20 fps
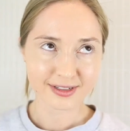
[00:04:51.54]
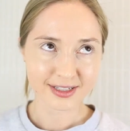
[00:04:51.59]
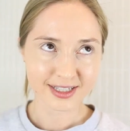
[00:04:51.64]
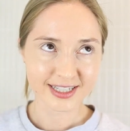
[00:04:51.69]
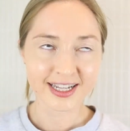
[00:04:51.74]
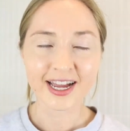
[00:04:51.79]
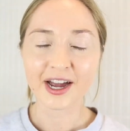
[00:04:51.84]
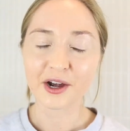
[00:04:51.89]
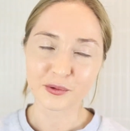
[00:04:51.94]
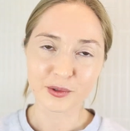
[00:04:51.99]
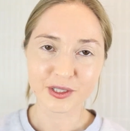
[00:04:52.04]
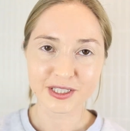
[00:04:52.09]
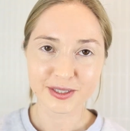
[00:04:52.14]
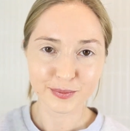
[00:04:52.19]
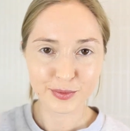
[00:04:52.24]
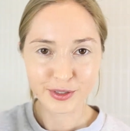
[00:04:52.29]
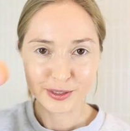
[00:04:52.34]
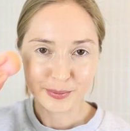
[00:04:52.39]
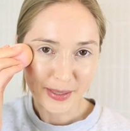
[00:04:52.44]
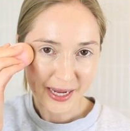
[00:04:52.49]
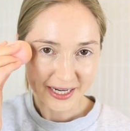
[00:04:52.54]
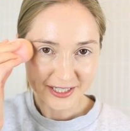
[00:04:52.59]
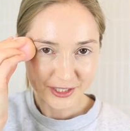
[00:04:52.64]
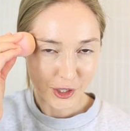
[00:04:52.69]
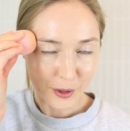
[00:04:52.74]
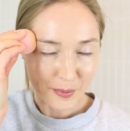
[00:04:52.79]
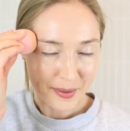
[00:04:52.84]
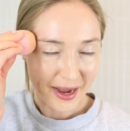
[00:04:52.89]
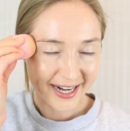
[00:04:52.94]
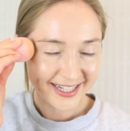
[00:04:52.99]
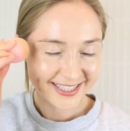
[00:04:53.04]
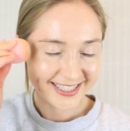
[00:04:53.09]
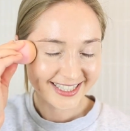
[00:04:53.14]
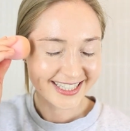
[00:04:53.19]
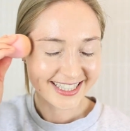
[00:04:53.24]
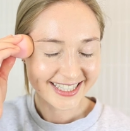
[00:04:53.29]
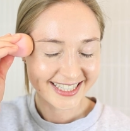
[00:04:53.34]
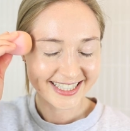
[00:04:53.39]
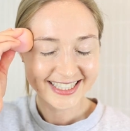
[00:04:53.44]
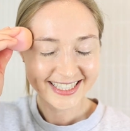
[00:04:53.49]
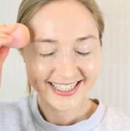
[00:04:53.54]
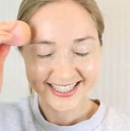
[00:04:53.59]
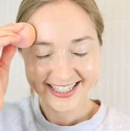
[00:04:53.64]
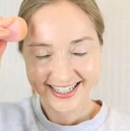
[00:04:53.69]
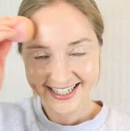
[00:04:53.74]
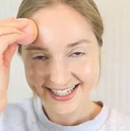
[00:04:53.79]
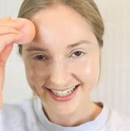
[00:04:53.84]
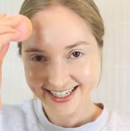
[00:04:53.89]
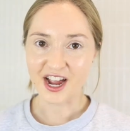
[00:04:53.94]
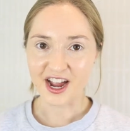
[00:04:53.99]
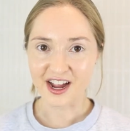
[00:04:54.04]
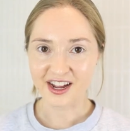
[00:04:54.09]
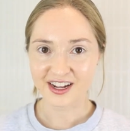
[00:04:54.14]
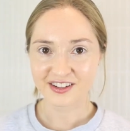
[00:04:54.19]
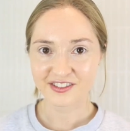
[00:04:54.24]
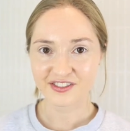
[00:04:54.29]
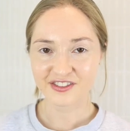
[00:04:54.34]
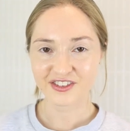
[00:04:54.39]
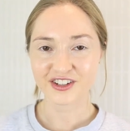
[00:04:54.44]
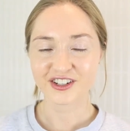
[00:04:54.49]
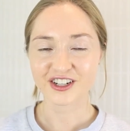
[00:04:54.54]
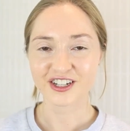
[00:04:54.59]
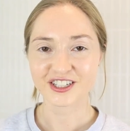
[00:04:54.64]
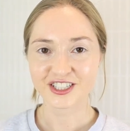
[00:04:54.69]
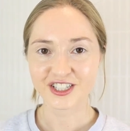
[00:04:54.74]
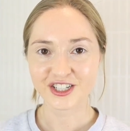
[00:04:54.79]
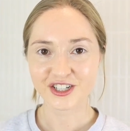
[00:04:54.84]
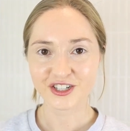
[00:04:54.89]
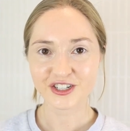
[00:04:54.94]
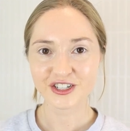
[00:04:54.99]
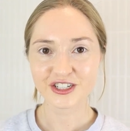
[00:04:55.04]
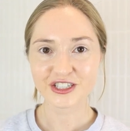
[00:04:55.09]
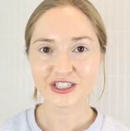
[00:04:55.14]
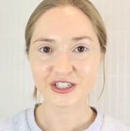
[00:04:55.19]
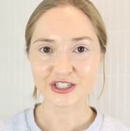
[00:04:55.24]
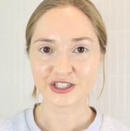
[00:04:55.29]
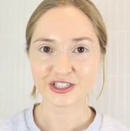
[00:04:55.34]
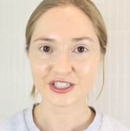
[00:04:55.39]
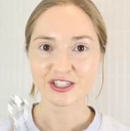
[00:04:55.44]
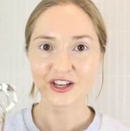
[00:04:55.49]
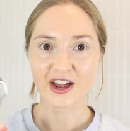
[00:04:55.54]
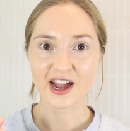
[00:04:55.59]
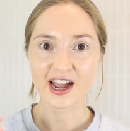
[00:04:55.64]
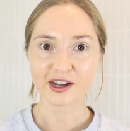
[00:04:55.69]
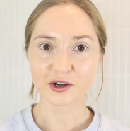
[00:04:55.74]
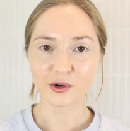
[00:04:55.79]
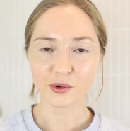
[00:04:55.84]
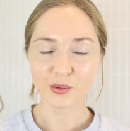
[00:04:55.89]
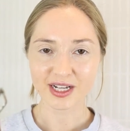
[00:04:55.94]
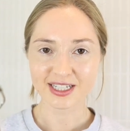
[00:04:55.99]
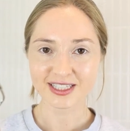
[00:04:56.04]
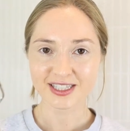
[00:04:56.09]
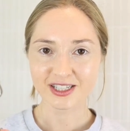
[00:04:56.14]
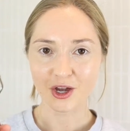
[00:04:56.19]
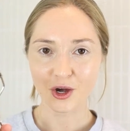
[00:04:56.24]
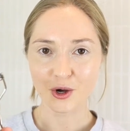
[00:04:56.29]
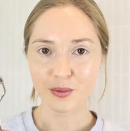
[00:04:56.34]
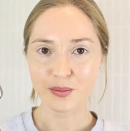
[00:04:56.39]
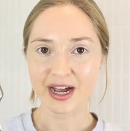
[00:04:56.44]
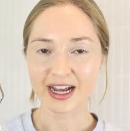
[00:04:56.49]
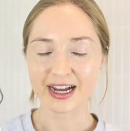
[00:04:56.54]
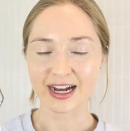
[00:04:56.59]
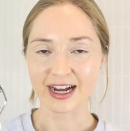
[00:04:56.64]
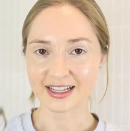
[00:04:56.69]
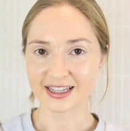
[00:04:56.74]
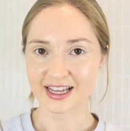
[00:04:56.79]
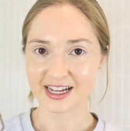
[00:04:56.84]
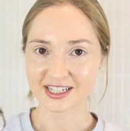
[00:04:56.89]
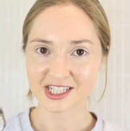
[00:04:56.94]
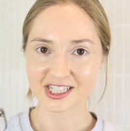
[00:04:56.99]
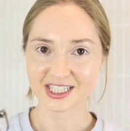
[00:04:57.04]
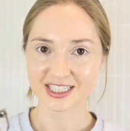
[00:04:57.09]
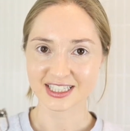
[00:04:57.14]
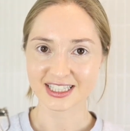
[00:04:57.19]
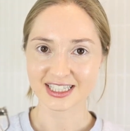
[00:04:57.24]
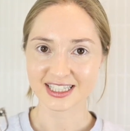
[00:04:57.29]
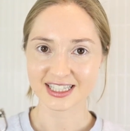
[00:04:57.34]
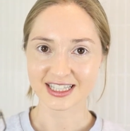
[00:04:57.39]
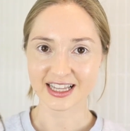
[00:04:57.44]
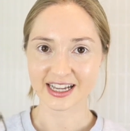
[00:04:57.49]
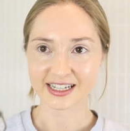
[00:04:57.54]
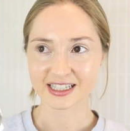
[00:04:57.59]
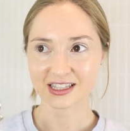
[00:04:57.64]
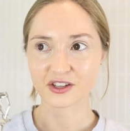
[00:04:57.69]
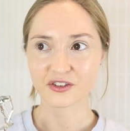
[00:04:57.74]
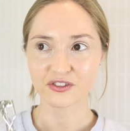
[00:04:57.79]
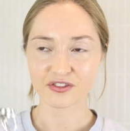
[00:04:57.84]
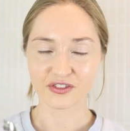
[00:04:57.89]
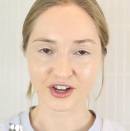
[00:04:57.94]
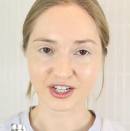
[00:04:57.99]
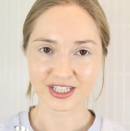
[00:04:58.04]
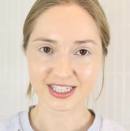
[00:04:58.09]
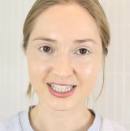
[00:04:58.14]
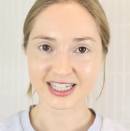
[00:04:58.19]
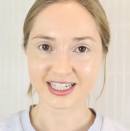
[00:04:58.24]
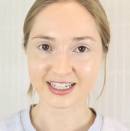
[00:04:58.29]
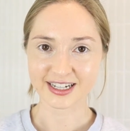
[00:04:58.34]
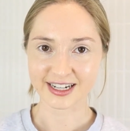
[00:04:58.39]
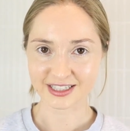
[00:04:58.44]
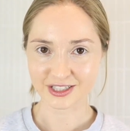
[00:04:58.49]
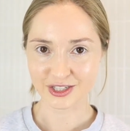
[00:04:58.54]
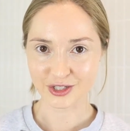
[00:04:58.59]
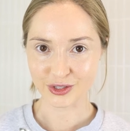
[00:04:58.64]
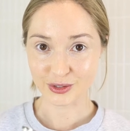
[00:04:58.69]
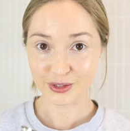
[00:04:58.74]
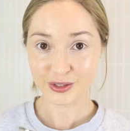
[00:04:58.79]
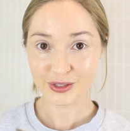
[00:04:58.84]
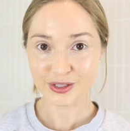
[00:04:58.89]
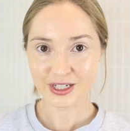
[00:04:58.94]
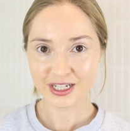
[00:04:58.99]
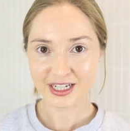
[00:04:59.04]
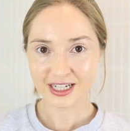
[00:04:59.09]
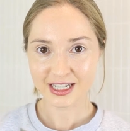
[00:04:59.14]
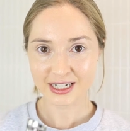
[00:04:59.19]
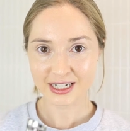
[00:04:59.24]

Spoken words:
Yeah, it was a pretty bad job actually. I forgot to do, so I always curl my eyelashes like the first thing I do.